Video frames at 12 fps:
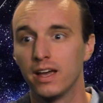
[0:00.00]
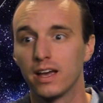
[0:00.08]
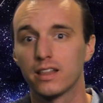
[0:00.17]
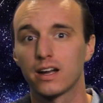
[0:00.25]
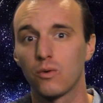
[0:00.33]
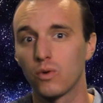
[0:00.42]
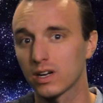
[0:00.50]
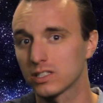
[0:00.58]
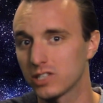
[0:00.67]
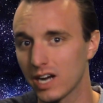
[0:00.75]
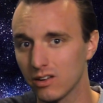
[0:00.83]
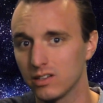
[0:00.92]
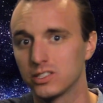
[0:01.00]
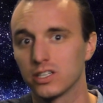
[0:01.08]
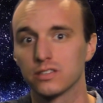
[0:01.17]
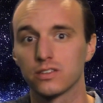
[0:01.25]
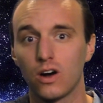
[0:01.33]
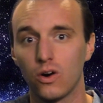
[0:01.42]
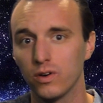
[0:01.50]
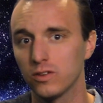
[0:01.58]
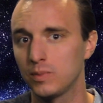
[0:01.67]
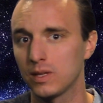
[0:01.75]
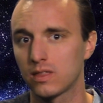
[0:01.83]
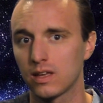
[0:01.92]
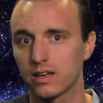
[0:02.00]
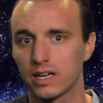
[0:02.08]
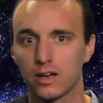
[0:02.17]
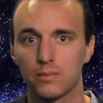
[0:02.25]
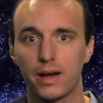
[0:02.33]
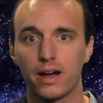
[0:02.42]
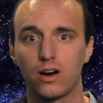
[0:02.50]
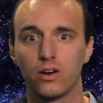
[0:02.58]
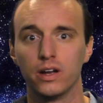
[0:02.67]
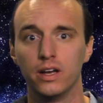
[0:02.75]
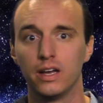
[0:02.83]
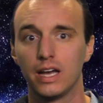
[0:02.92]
And then I want to challenge us, always be thinking about